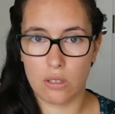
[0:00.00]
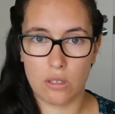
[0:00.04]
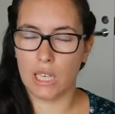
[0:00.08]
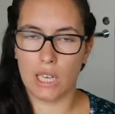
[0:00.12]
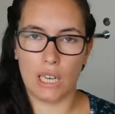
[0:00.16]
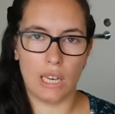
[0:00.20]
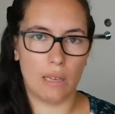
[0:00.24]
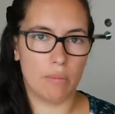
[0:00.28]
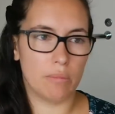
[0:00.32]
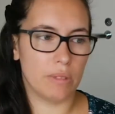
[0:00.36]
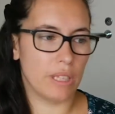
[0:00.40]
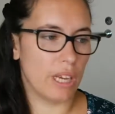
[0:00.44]

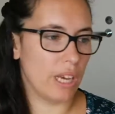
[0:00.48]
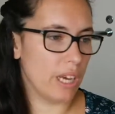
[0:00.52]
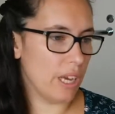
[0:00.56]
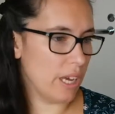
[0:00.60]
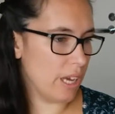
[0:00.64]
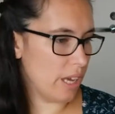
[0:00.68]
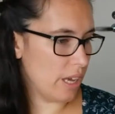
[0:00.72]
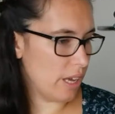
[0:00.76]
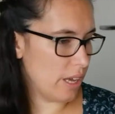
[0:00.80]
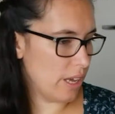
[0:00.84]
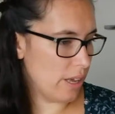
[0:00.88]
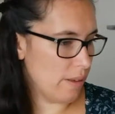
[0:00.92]
Lambda
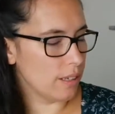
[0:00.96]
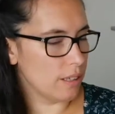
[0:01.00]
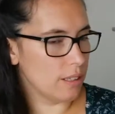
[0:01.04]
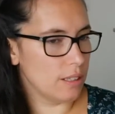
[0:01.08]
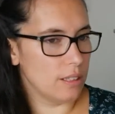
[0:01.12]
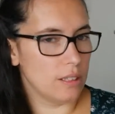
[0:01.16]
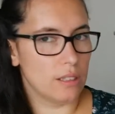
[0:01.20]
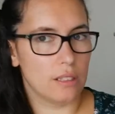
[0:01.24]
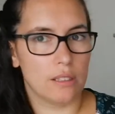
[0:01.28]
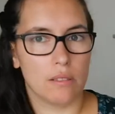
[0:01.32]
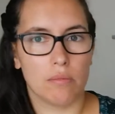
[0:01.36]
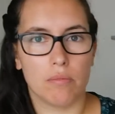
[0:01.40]
A
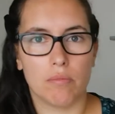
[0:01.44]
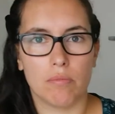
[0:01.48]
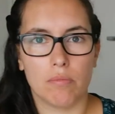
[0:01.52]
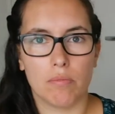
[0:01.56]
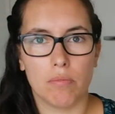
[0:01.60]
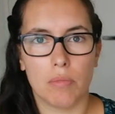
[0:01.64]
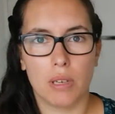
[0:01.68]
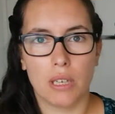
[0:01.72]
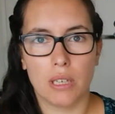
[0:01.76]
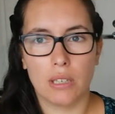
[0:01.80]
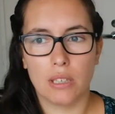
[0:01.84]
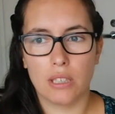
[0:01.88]
is
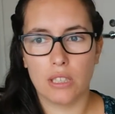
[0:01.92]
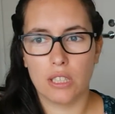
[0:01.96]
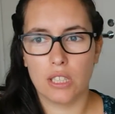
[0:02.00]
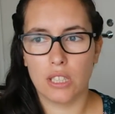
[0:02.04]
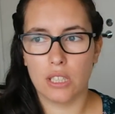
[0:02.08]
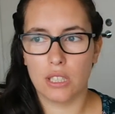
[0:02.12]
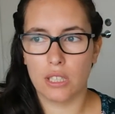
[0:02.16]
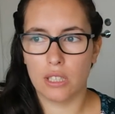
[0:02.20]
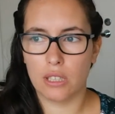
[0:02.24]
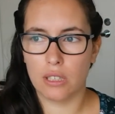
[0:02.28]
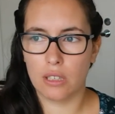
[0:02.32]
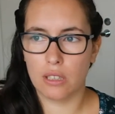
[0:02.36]

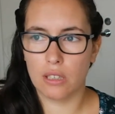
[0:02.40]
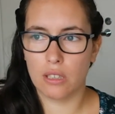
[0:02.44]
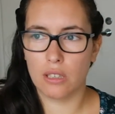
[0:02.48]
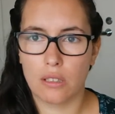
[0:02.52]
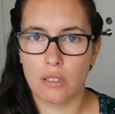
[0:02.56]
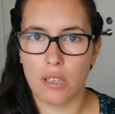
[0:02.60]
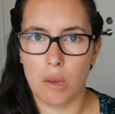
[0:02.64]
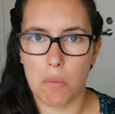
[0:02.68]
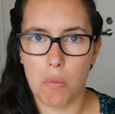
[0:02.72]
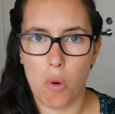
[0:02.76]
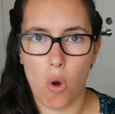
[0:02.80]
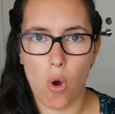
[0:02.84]
managing
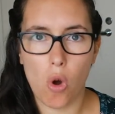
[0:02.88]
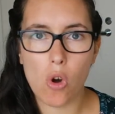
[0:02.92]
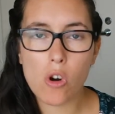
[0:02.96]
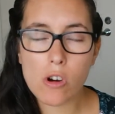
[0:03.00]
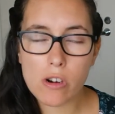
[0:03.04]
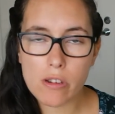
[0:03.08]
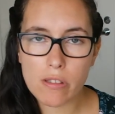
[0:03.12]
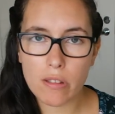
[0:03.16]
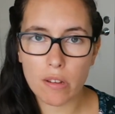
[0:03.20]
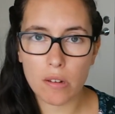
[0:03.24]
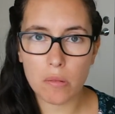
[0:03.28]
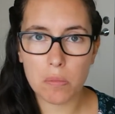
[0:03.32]
some
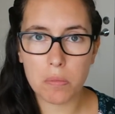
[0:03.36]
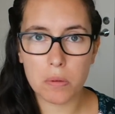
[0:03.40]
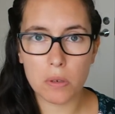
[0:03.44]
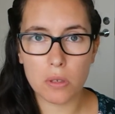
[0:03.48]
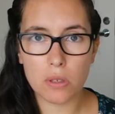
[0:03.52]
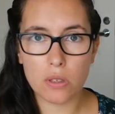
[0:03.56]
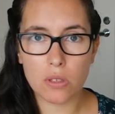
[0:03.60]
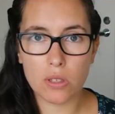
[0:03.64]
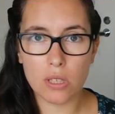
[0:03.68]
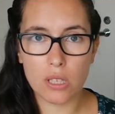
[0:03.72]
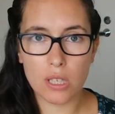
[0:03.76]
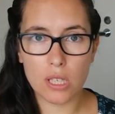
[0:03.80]
order
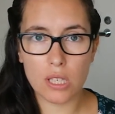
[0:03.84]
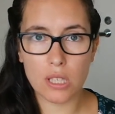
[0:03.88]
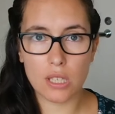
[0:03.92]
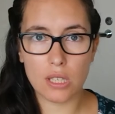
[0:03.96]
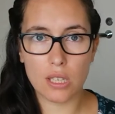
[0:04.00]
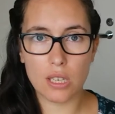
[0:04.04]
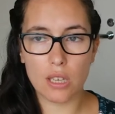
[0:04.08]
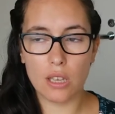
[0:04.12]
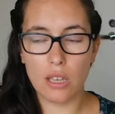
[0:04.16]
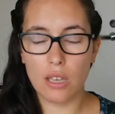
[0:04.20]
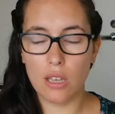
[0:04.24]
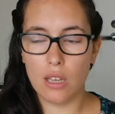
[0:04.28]

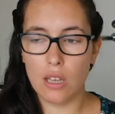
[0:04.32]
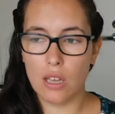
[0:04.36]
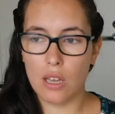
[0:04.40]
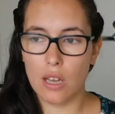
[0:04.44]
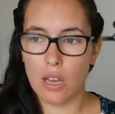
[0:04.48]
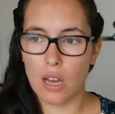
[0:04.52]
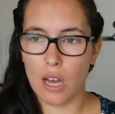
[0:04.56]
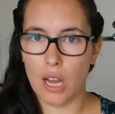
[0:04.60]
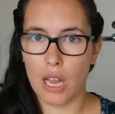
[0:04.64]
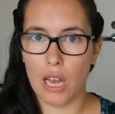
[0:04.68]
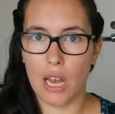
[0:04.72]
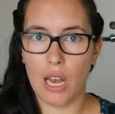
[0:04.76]
processing
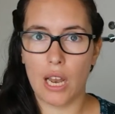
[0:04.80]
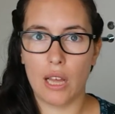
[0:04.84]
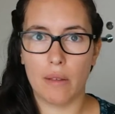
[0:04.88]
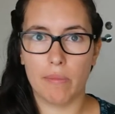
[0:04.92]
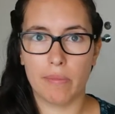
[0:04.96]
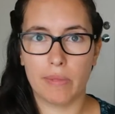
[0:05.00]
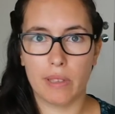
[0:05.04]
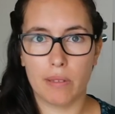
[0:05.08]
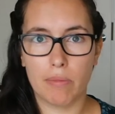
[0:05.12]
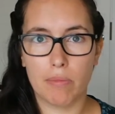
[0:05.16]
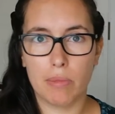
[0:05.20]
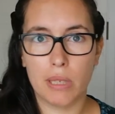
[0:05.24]
and
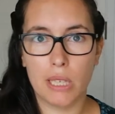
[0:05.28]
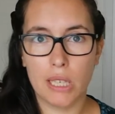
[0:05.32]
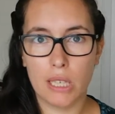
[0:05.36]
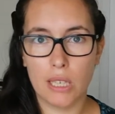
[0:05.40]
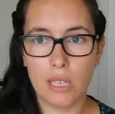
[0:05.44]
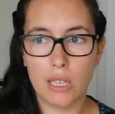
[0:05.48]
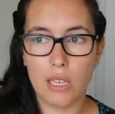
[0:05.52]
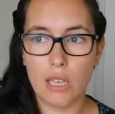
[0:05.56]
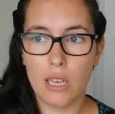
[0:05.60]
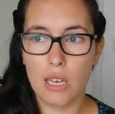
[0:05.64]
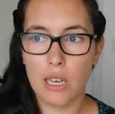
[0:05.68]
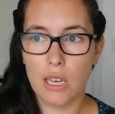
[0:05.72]
lambda
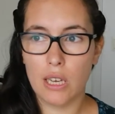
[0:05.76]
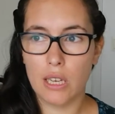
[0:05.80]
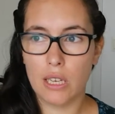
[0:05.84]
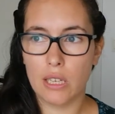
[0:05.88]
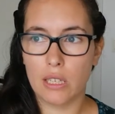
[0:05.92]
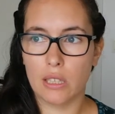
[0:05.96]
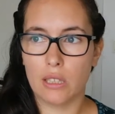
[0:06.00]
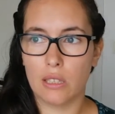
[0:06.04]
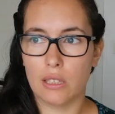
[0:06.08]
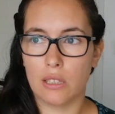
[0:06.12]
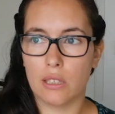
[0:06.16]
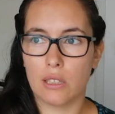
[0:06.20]
B
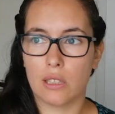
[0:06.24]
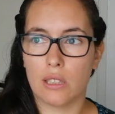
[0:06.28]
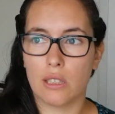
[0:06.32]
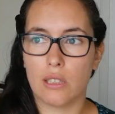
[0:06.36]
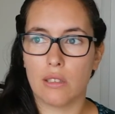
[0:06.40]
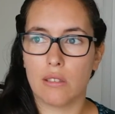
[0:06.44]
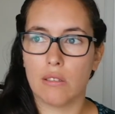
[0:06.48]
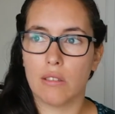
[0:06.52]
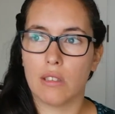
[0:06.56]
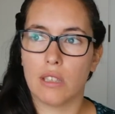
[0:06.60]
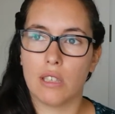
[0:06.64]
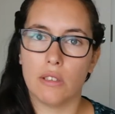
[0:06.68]
is
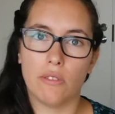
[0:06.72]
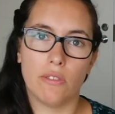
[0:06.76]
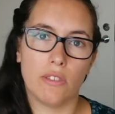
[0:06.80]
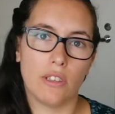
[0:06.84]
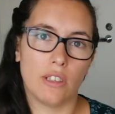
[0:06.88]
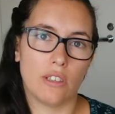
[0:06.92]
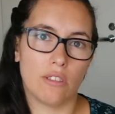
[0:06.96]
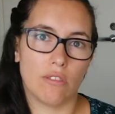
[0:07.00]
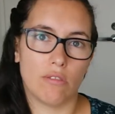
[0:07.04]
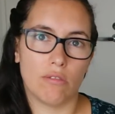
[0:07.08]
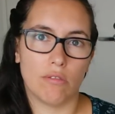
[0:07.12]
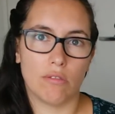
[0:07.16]

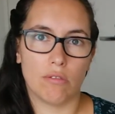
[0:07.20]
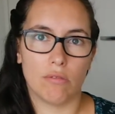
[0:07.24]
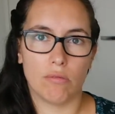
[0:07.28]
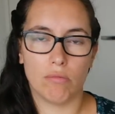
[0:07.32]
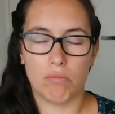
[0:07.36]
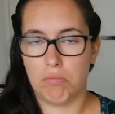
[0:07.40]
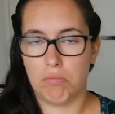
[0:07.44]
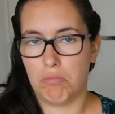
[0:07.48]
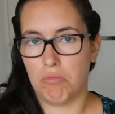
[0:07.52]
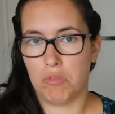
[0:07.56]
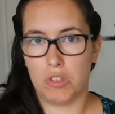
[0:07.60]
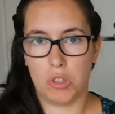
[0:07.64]
giving
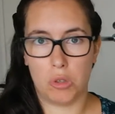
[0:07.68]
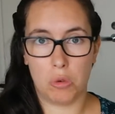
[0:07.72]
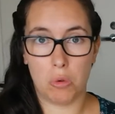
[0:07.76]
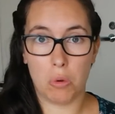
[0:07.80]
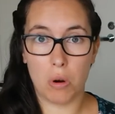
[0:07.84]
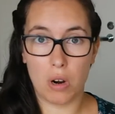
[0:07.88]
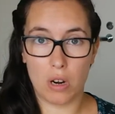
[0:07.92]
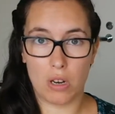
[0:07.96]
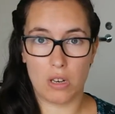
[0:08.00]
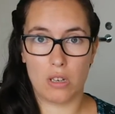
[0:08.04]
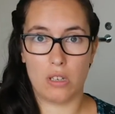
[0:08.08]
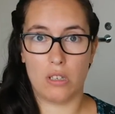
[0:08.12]

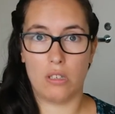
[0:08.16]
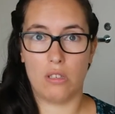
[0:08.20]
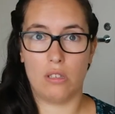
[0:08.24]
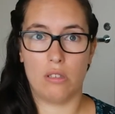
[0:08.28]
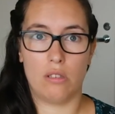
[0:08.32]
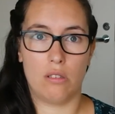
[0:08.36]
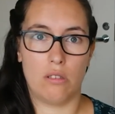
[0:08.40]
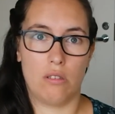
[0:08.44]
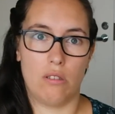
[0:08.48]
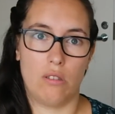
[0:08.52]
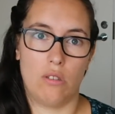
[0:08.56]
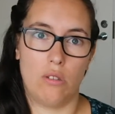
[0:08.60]

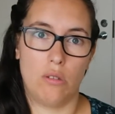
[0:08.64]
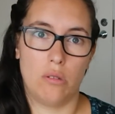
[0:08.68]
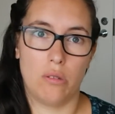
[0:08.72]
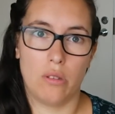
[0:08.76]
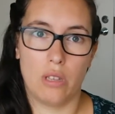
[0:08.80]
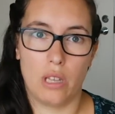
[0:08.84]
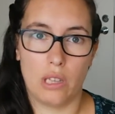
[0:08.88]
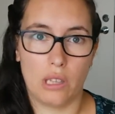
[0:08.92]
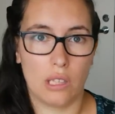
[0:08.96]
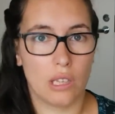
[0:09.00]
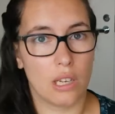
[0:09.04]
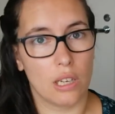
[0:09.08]
rewards to
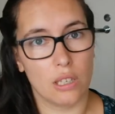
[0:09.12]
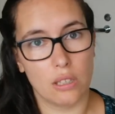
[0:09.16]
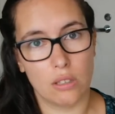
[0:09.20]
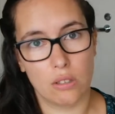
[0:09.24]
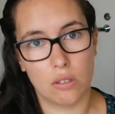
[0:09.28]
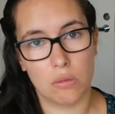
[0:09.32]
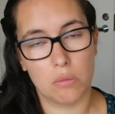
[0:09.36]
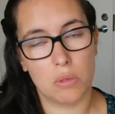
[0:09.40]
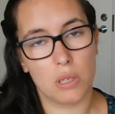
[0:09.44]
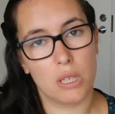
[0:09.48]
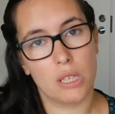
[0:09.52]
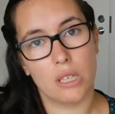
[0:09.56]
that
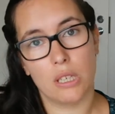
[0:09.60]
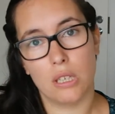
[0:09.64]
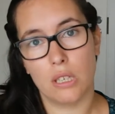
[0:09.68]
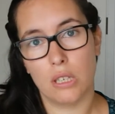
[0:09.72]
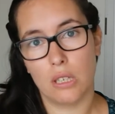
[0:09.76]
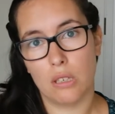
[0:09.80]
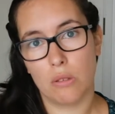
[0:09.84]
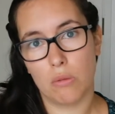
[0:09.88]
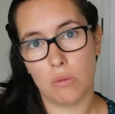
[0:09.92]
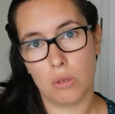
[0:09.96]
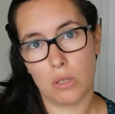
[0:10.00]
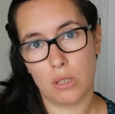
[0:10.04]
customer
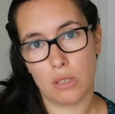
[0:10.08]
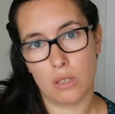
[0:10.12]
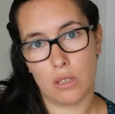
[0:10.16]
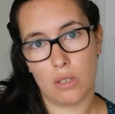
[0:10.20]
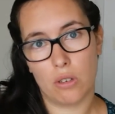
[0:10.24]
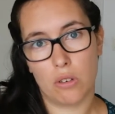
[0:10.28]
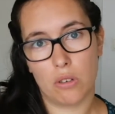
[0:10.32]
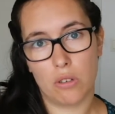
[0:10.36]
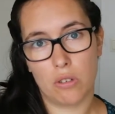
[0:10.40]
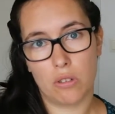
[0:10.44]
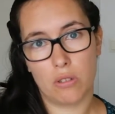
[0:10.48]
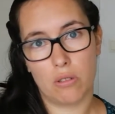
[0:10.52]
when the
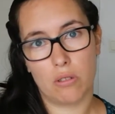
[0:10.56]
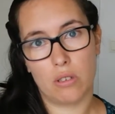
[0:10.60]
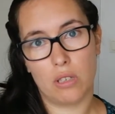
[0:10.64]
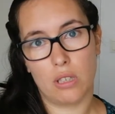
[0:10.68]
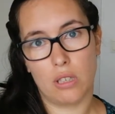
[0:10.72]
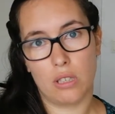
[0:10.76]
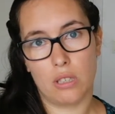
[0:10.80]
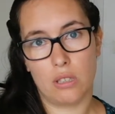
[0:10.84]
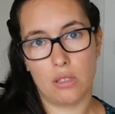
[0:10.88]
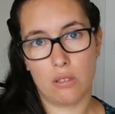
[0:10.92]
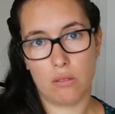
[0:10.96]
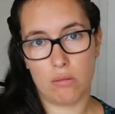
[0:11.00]
order
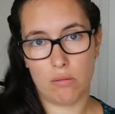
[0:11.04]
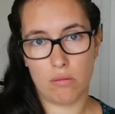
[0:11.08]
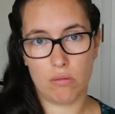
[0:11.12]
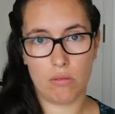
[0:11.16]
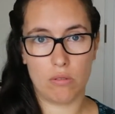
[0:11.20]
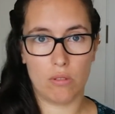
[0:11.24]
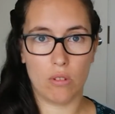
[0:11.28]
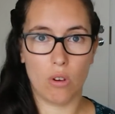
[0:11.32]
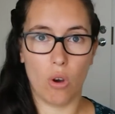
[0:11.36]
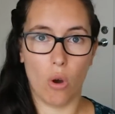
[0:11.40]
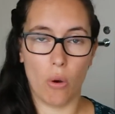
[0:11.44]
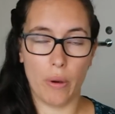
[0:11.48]
is
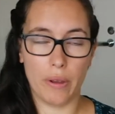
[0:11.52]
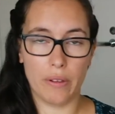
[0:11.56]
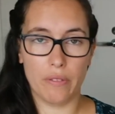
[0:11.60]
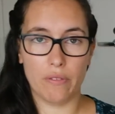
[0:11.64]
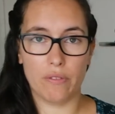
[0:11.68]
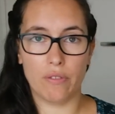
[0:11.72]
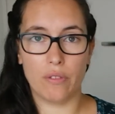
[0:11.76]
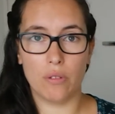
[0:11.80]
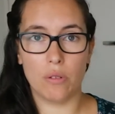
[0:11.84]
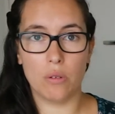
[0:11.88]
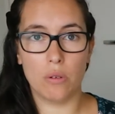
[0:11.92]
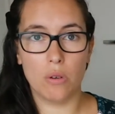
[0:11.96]
going
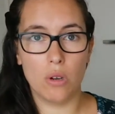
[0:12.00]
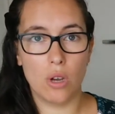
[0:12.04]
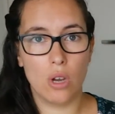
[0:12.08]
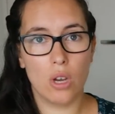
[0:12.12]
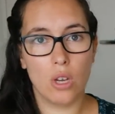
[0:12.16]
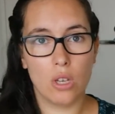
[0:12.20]
through.